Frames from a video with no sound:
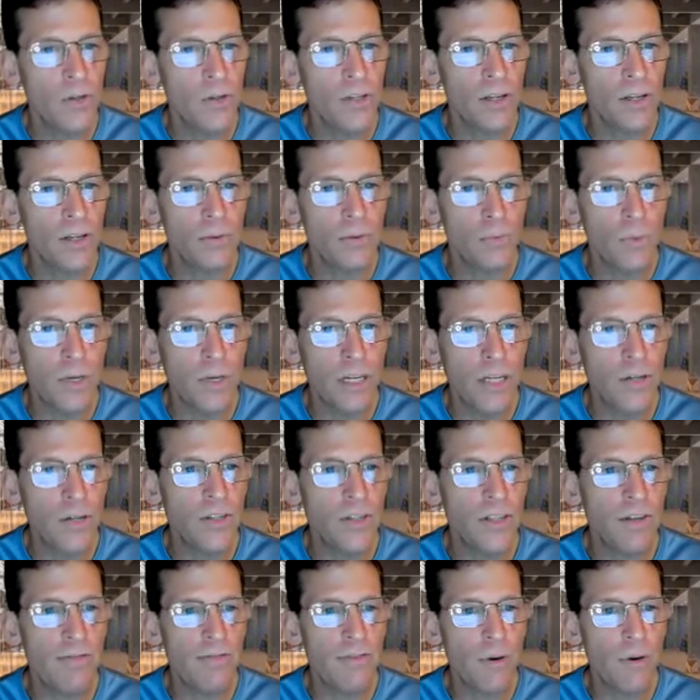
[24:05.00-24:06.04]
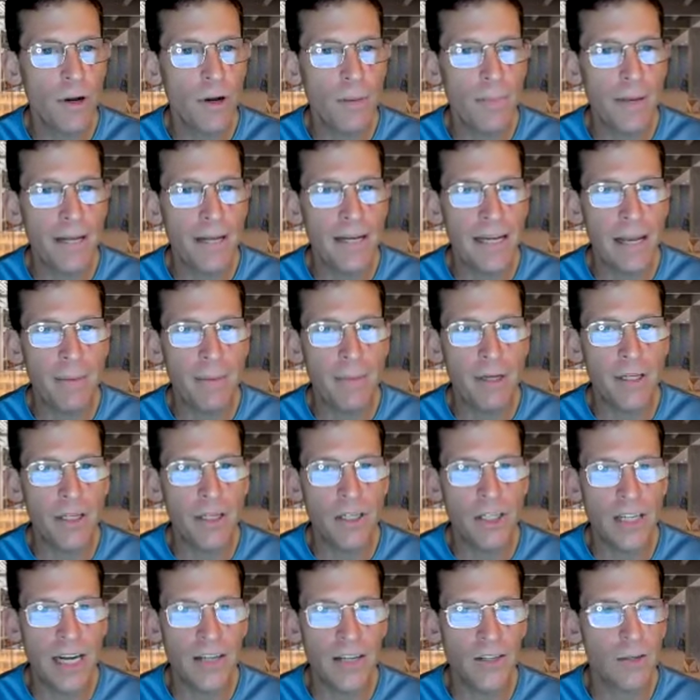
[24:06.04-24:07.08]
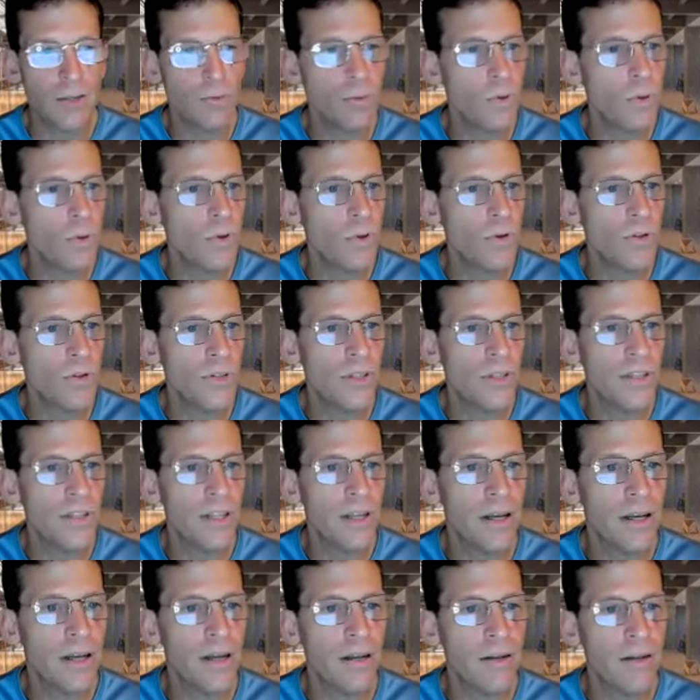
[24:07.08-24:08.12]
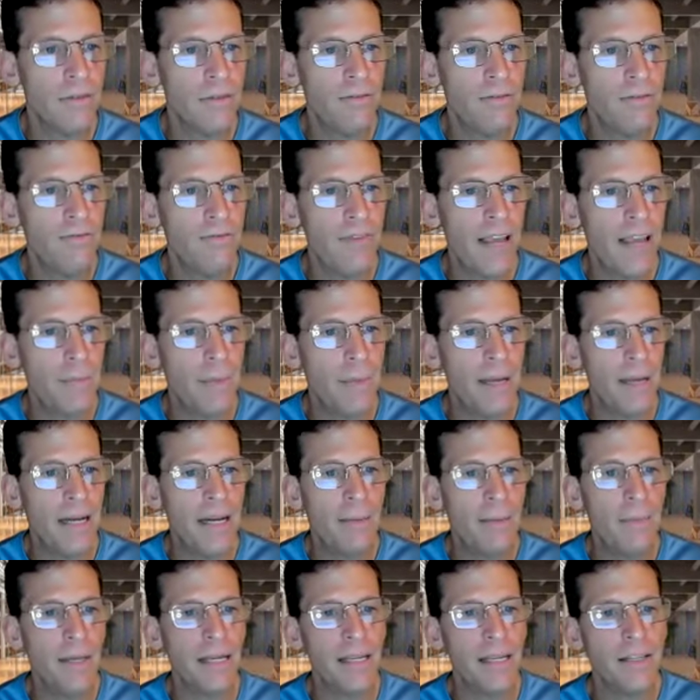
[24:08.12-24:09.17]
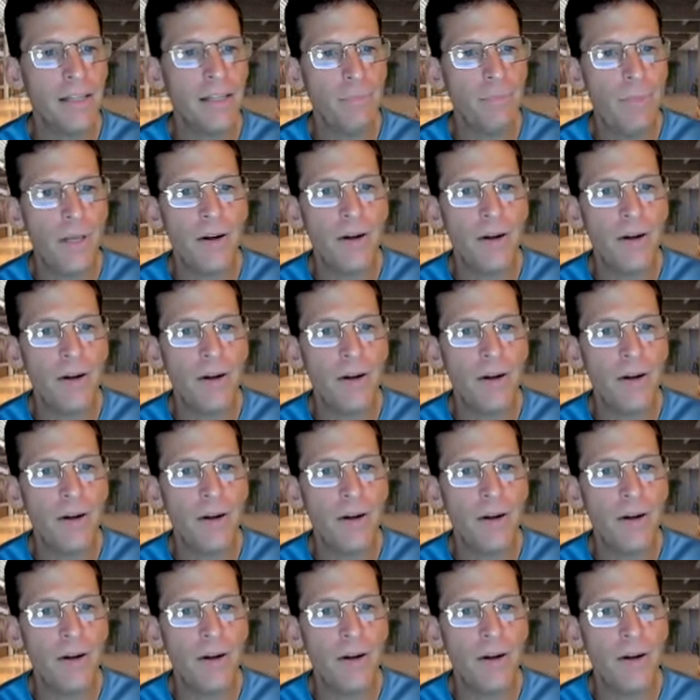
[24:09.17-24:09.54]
"Use the we use the phony pandemic to change the rules. The fake pandemic is